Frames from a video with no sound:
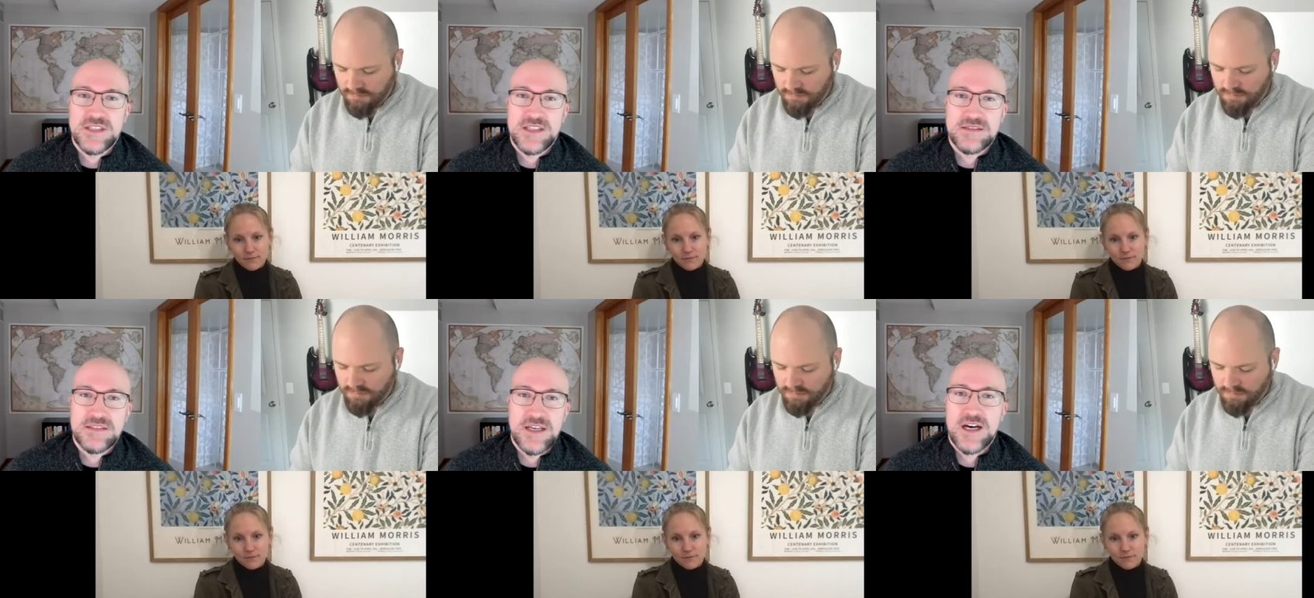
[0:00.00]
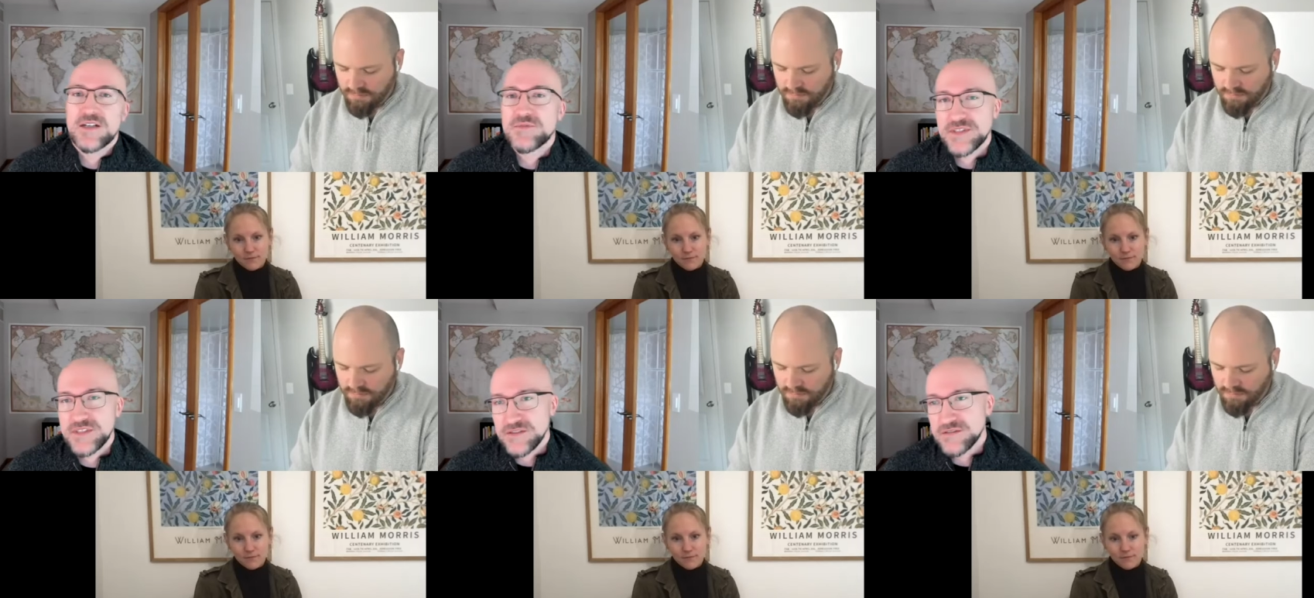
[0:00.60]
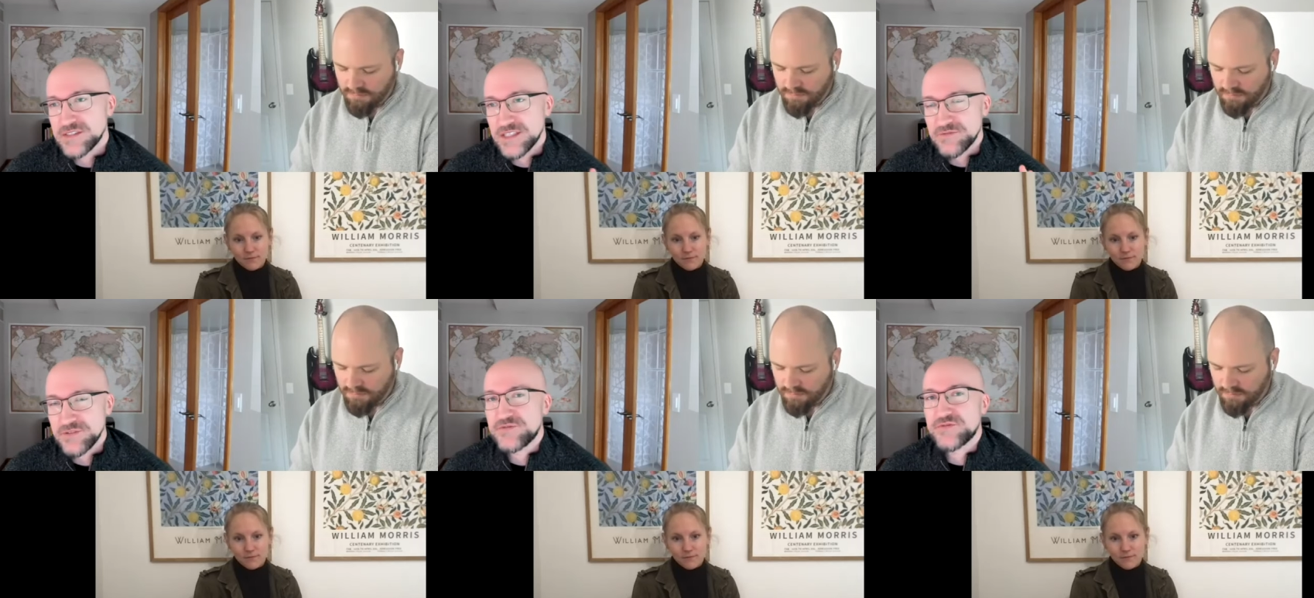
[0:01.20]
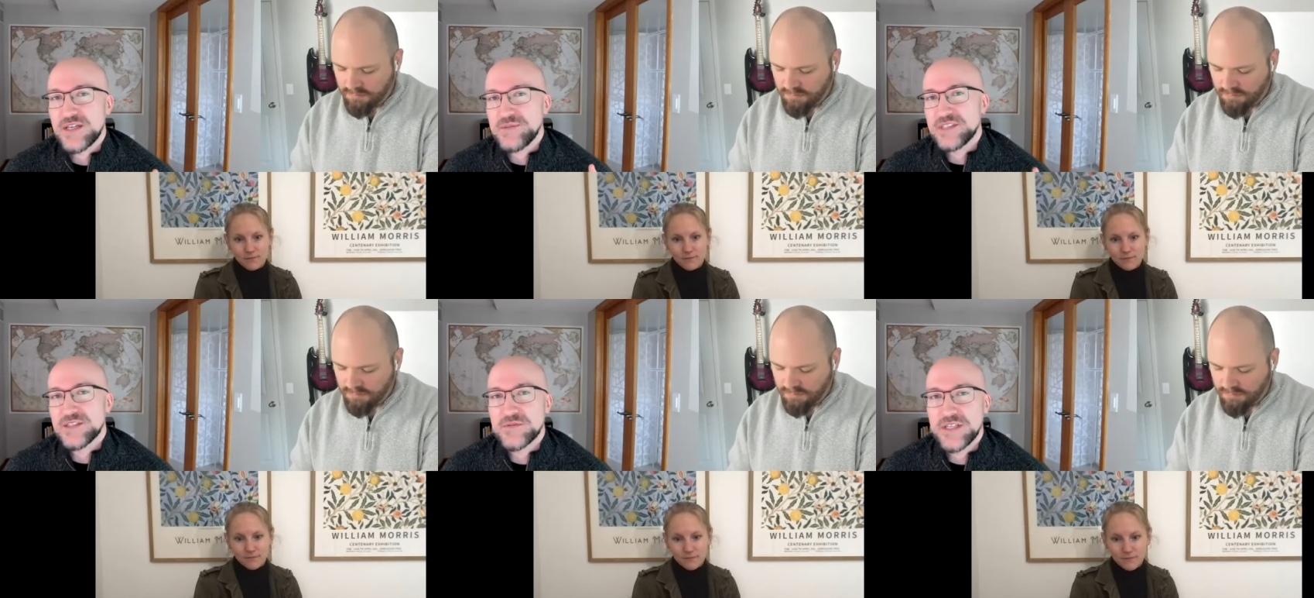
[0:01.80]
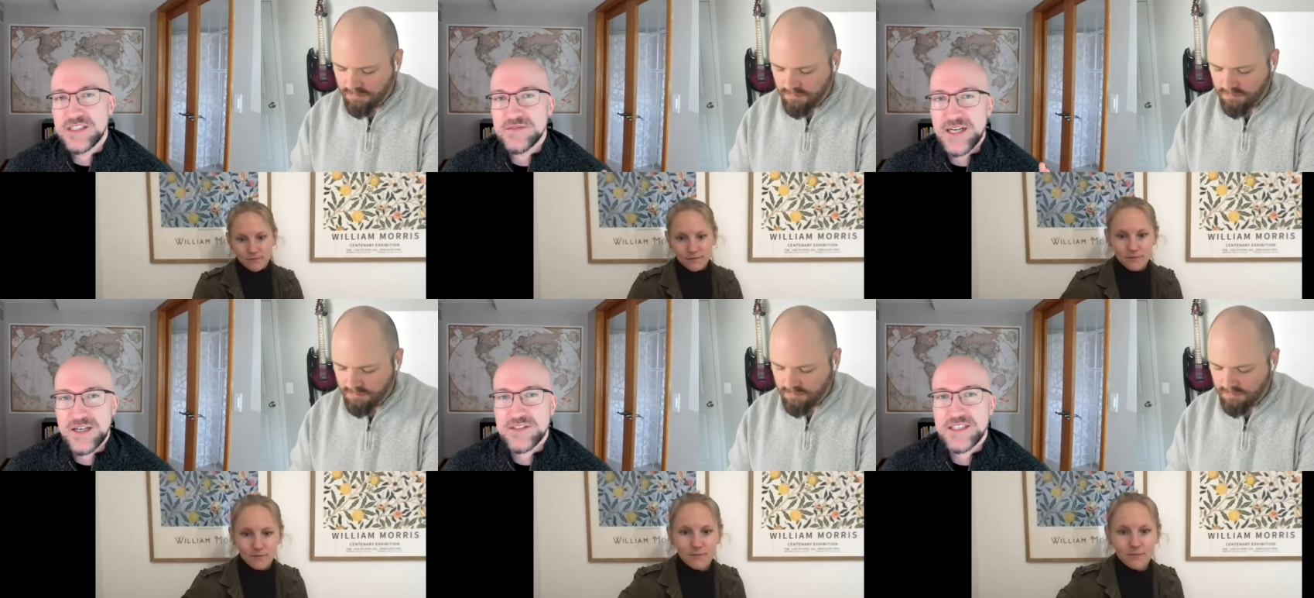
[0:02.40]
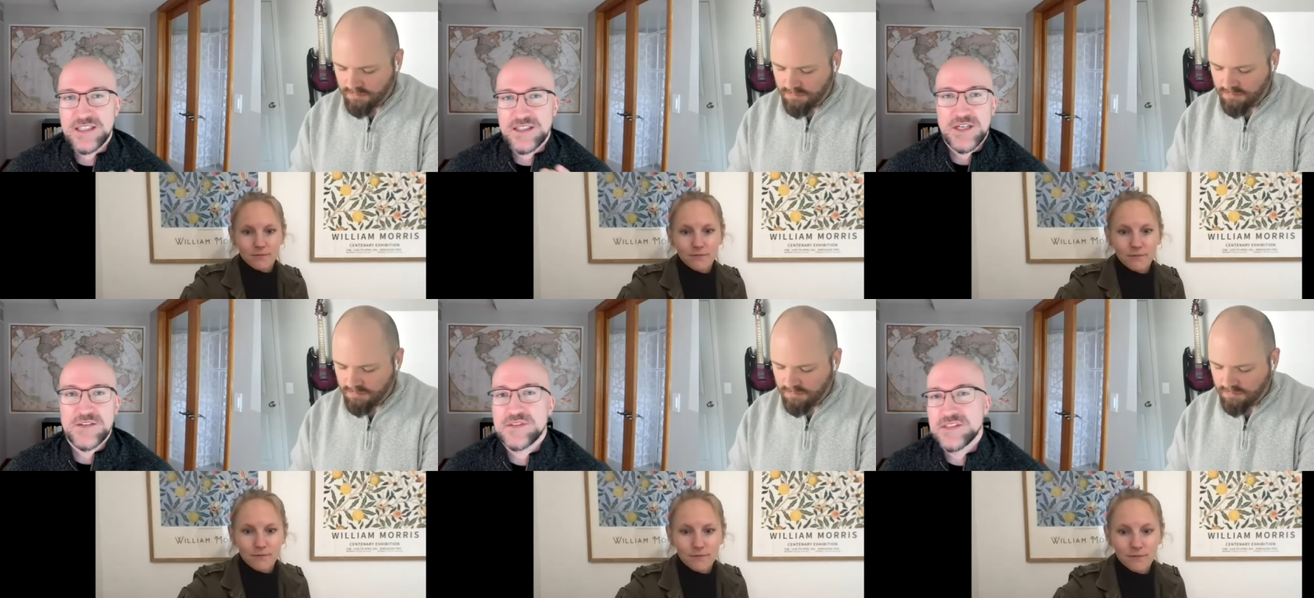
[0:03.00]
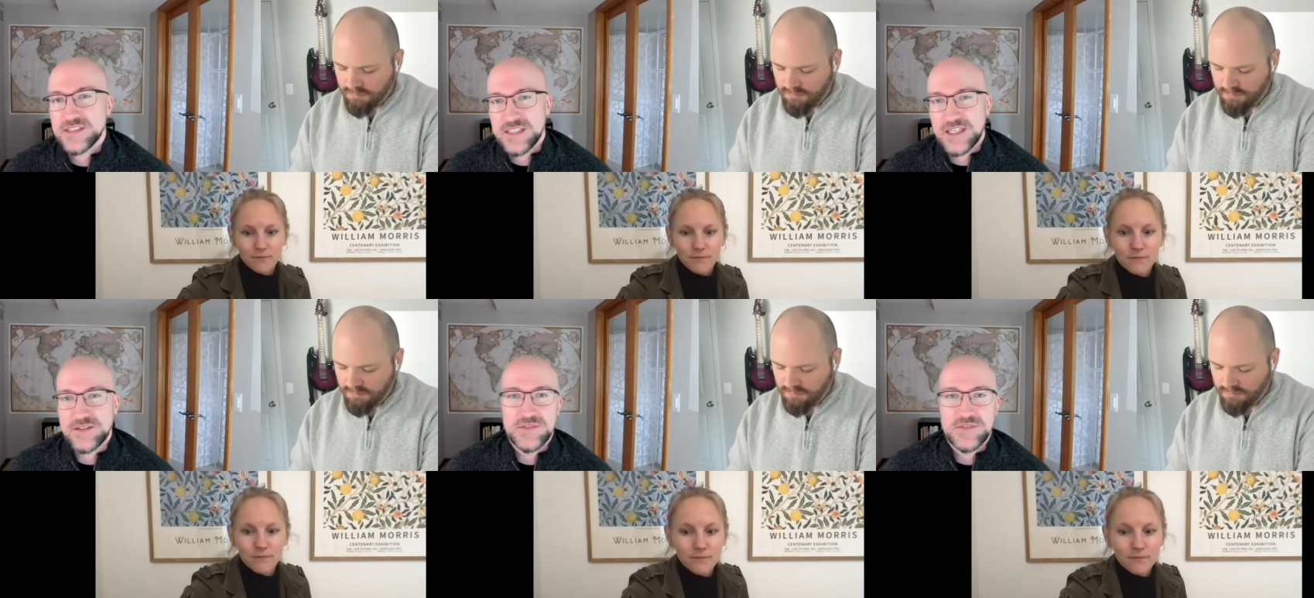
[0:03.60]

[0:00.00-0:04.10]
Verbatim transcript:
Speaker 1: it helps you kind of reframe it in a way of how can I go after this and how have